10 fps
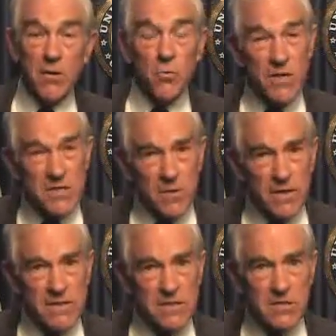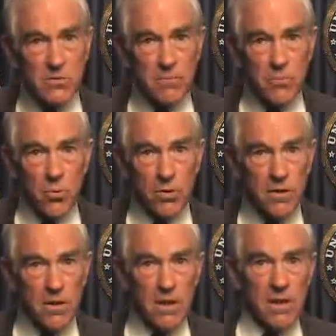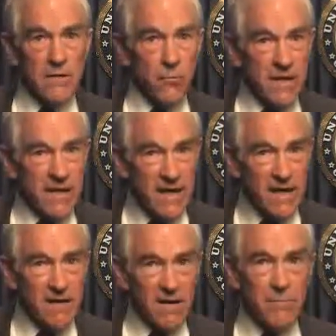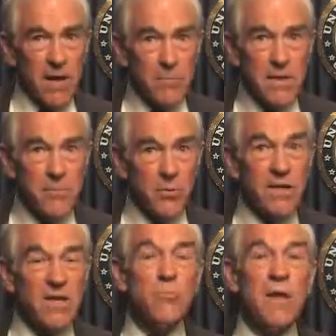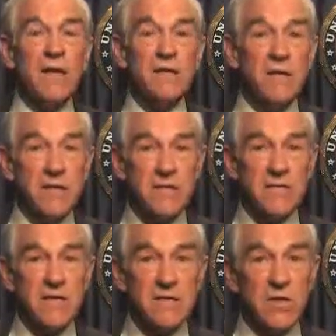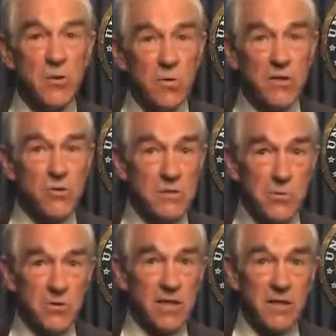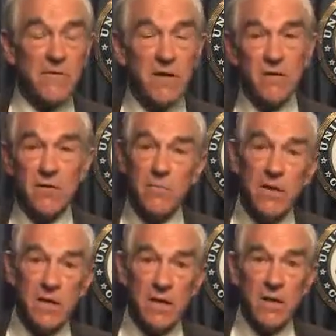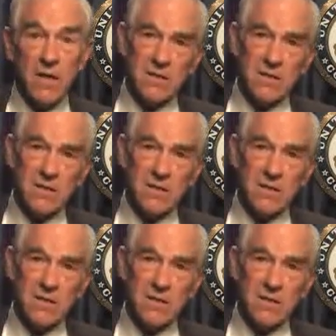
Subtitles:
And the reason why this is so important, if we care about people in a humanitarian sense, what you want to do is protect their value of the money.